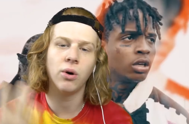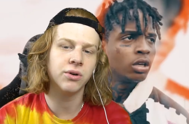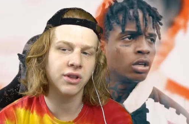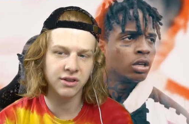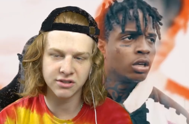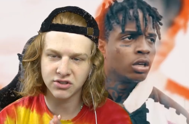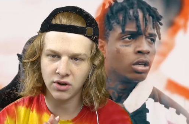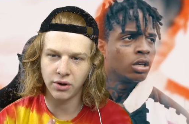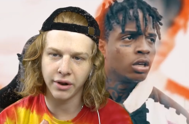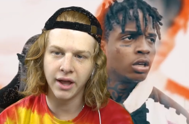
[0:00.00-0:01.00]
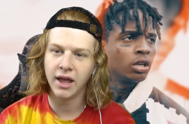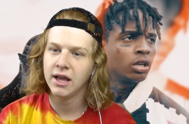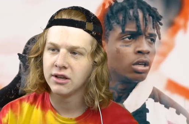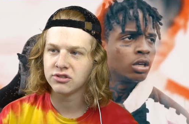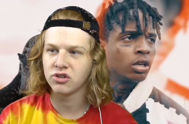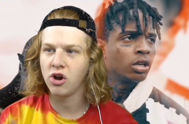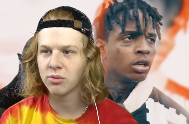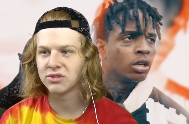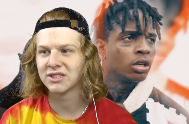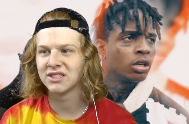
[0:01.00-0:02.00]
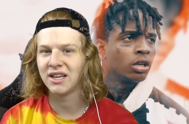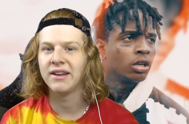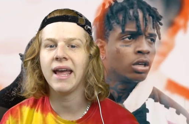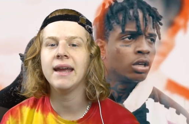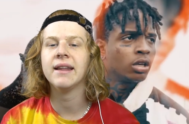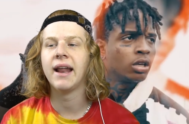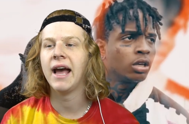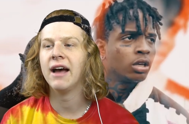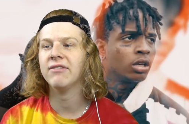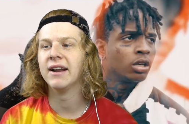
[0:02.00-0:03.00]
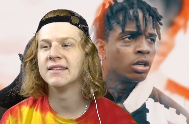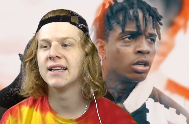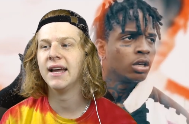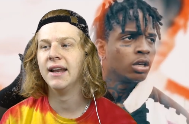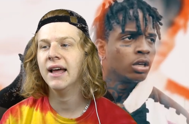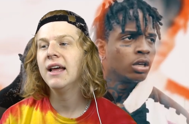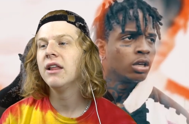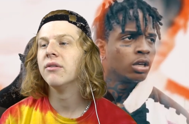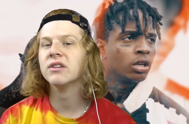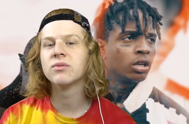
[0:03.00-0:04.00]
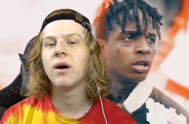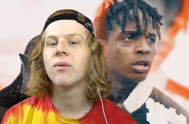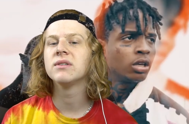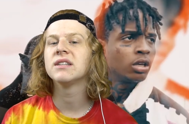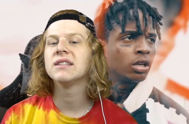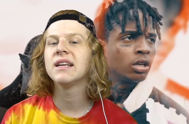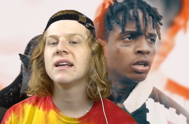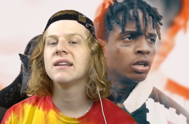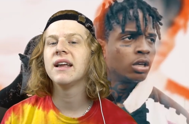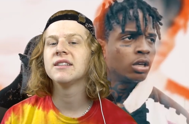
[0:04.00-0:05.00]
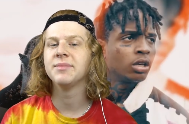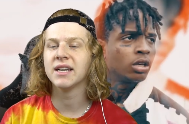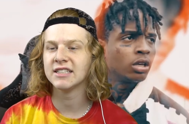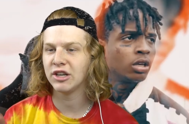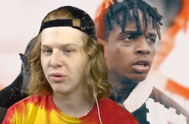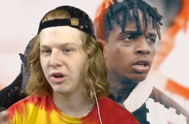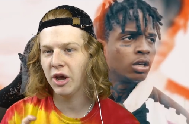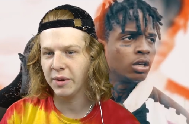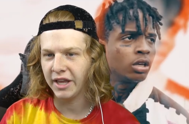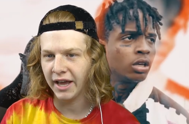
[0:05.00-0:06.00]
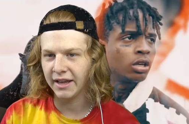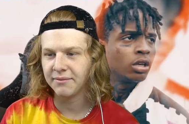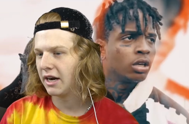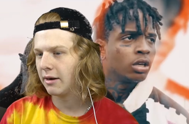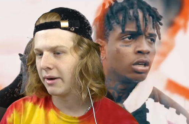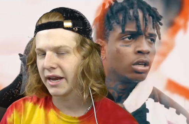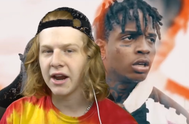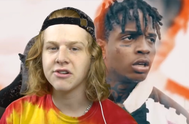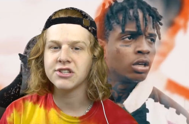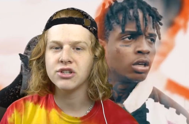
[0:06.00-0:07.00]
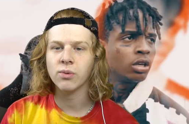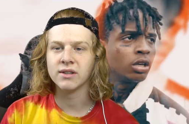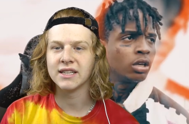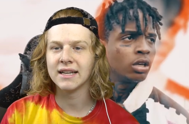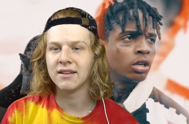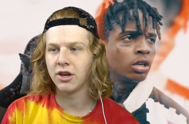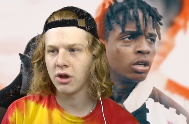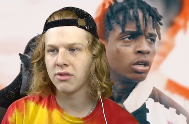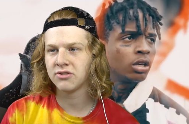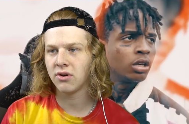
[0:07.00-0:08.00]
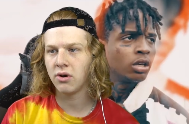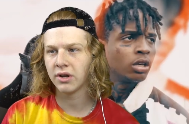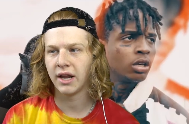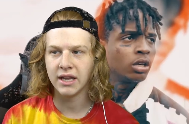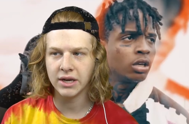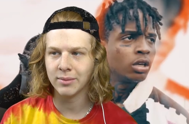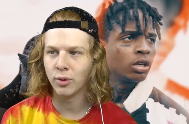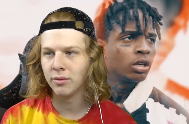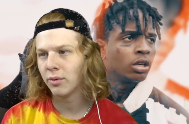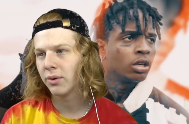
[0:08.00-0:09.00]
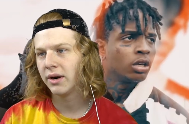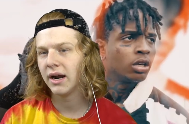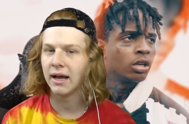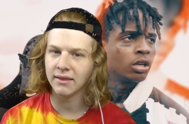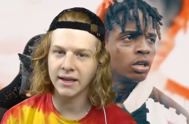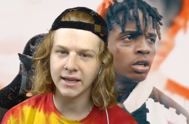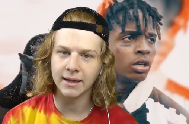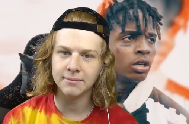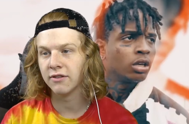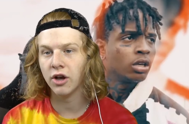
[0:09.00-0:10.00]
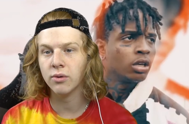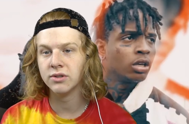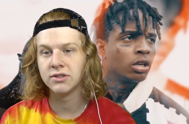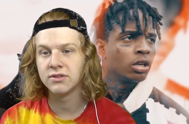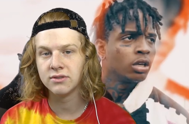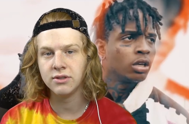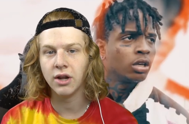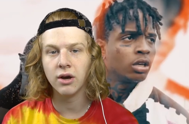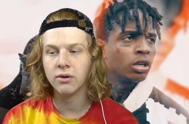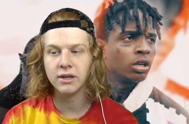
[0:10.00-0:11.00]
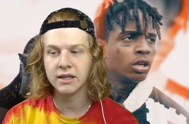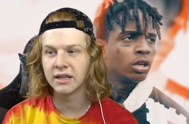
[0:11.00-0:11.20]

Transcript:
Speaker 1: On to the song. Song was like a solid eight and a half out of ten. The reason why I wasn't a ten out of ten is because I don't know it yet. Um, I guarantee you once I get to know the song and I hear more and more, I like it. Flow was, you know, he